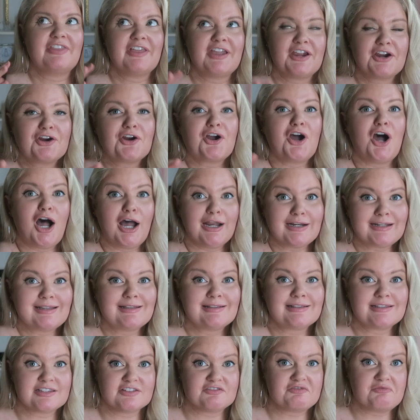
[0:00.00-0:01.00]
their
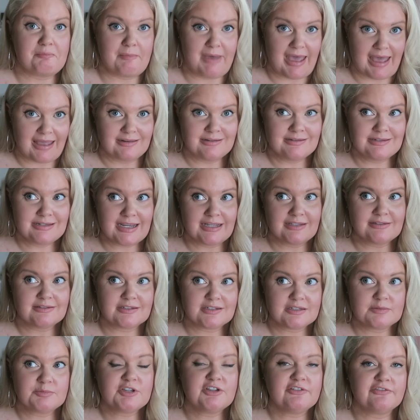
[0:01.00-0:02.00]
audience of men
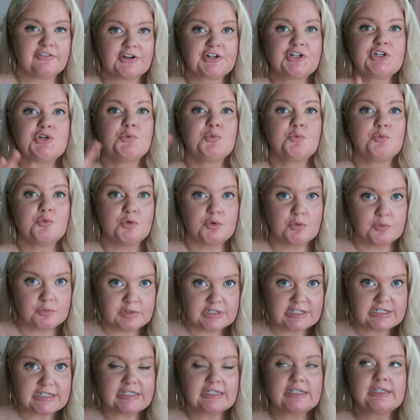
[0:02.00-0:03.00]
tends to be a very
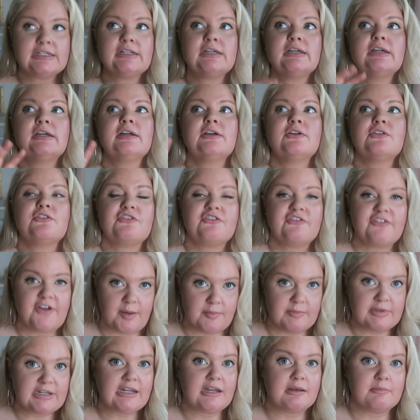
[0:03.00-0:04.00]
wounded
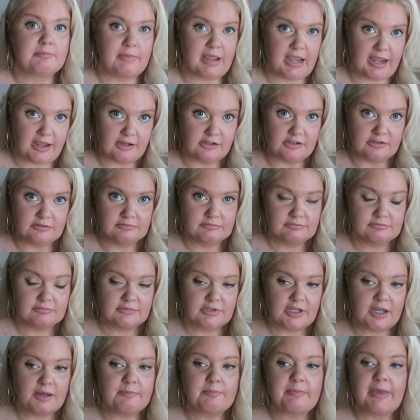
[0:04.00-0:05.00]
feminine male.
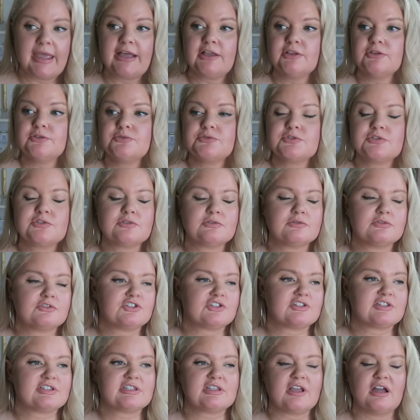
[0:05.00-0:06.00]
A male who's
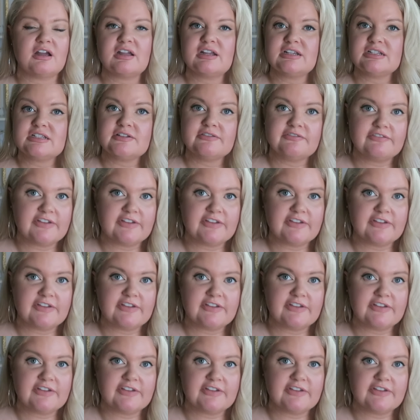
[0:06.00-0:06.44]
just sunk into